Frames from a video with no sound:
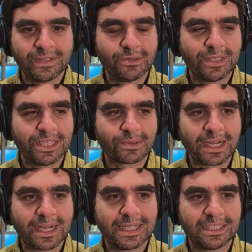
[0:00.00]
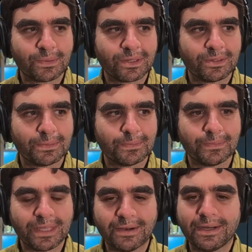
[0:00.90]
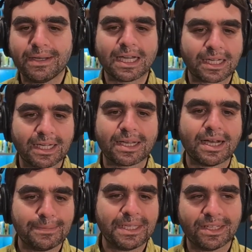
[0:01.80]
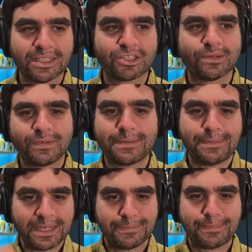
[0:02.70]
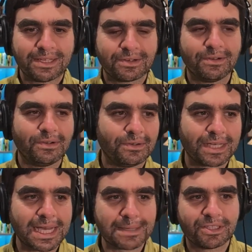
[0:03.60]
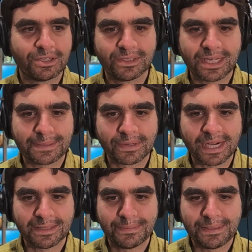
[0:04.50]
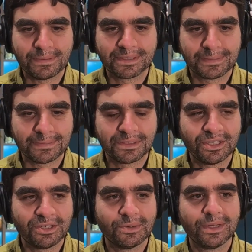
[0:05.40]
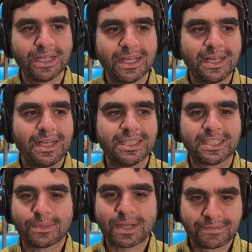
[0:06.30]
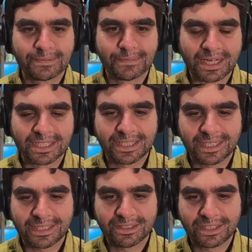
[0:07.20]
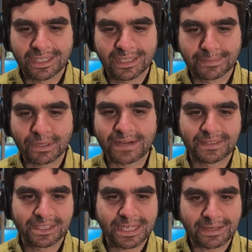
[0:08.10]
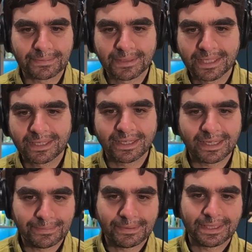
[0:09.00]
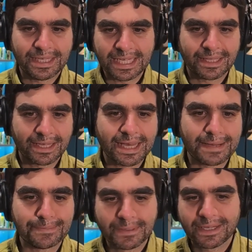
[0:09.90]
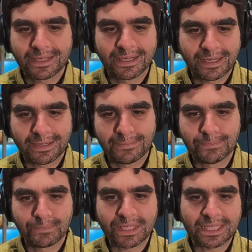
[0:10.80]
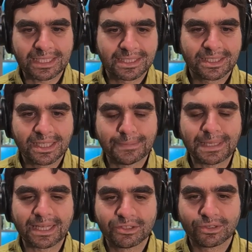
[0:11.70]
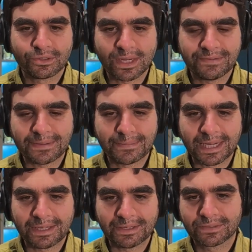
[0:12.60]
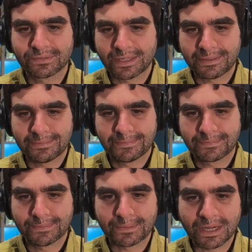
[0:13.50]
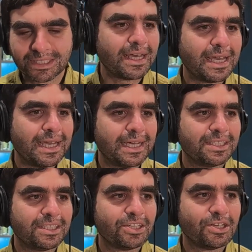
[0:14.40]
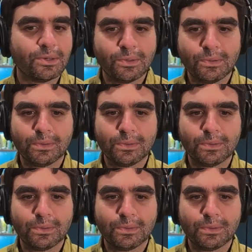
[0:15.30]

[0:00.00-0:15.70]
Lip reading: these rides where, a common that's sort of like a big pinnacle capstone type ride that people sometimes do is they ride from Boston to Provincetown, the end of the Cape. And that's about 125 miles from Boston. And so